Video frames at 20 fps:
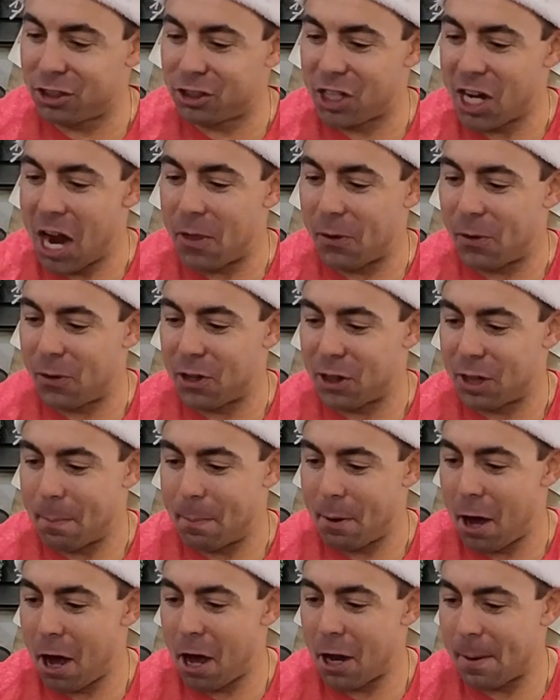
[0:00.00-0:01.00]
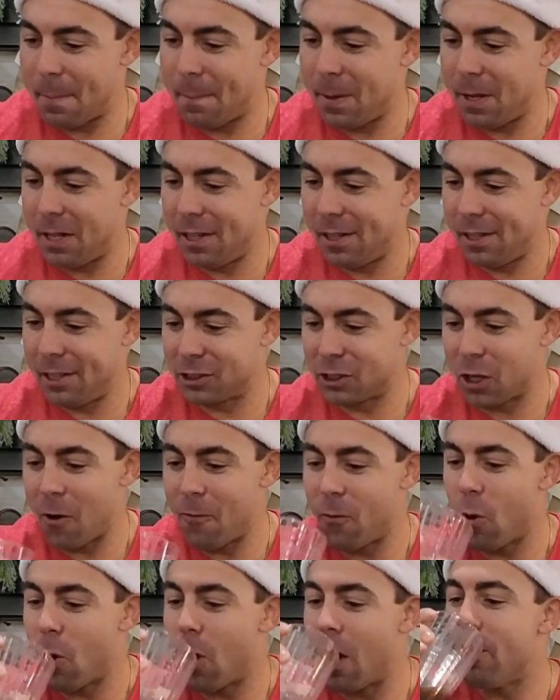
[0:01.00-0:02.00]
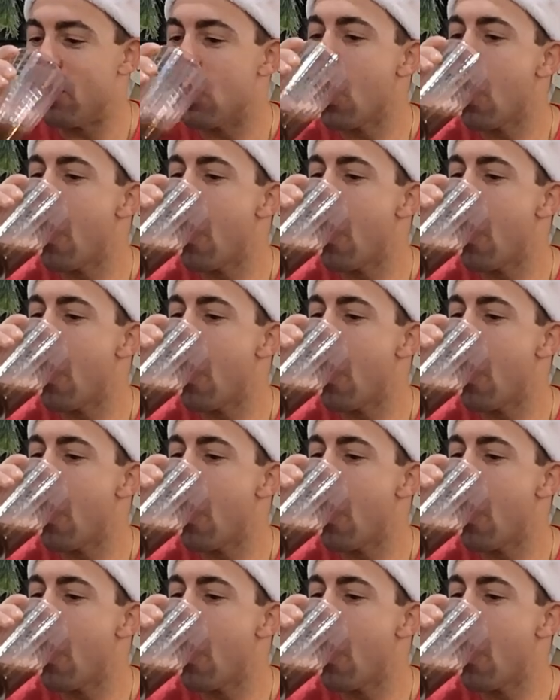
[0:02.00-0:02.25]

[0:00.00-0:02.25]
is gathering at the bottom. Let's go for it.